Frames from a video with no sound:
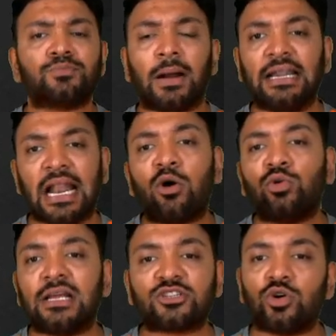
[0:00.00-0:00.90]
But now
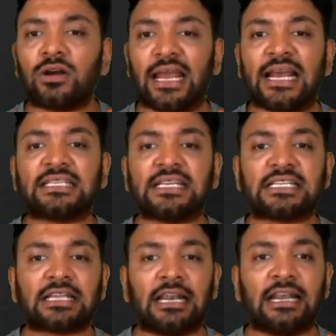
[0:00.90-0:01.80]
there's no AS
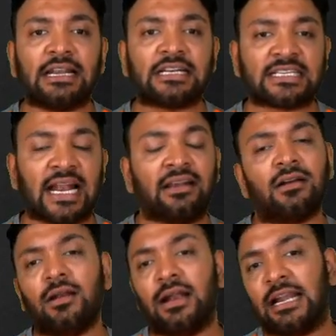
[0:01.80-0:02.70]
6 related
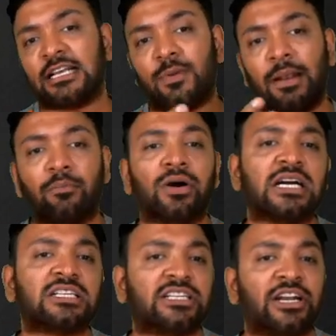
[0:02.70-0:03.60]
standard. It has been
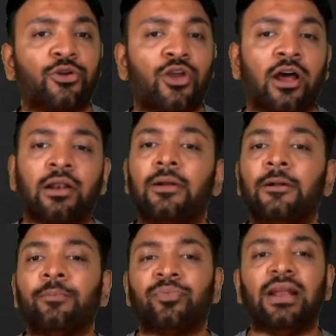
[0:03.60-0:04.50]
merged into your
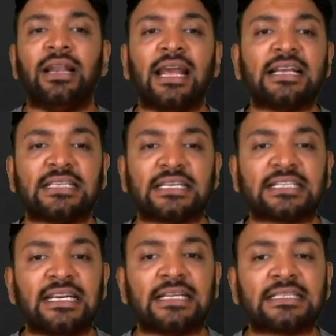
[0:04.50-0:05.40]
Ind AS
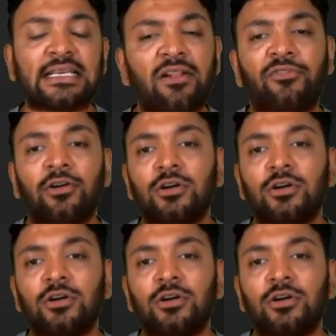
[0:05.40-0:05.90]
16 itself.